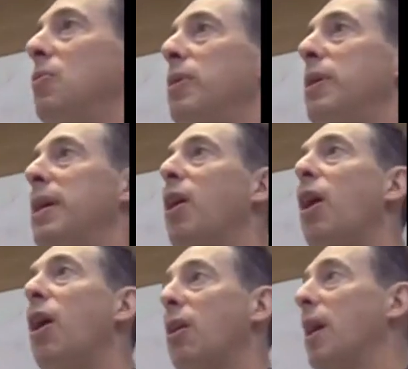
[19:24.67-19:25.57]
we get
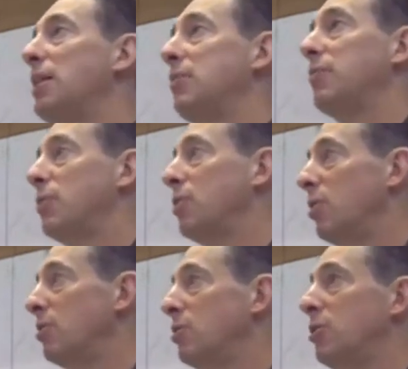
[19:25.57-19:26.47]
all kinds of
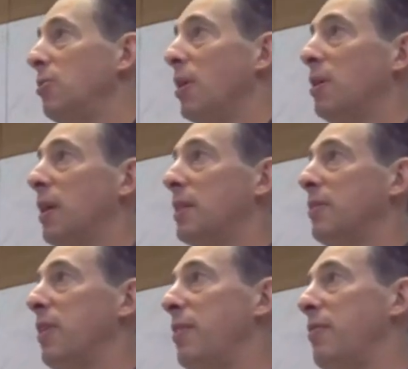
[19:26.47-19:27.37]
returns to our
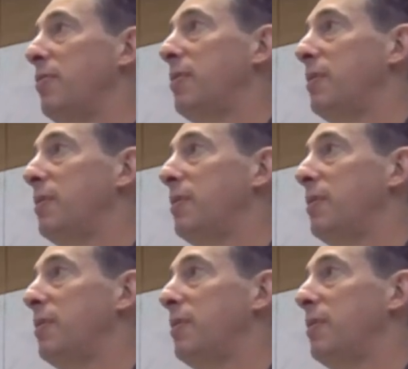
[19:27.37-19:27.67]
collective life.